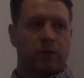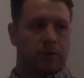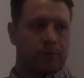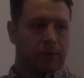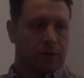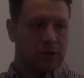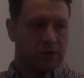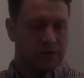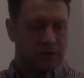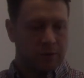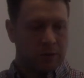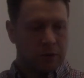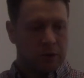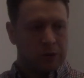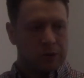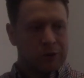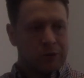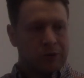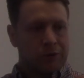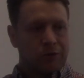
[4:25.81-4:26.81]
So when a person
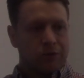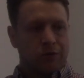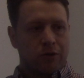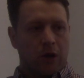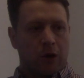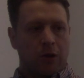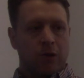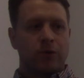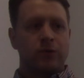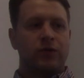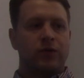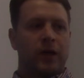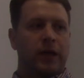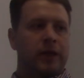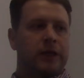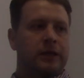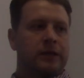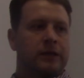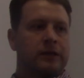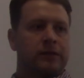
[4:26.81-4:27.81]
goes
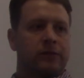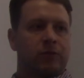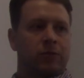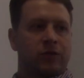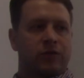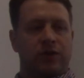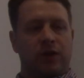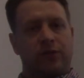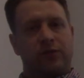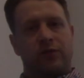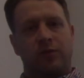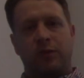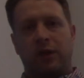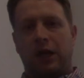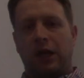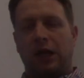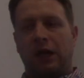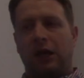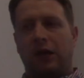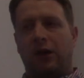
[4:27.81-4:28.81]
and receives some
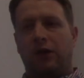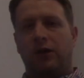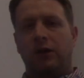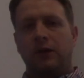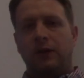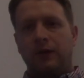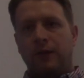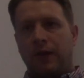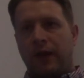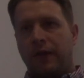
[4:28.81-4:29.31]
care,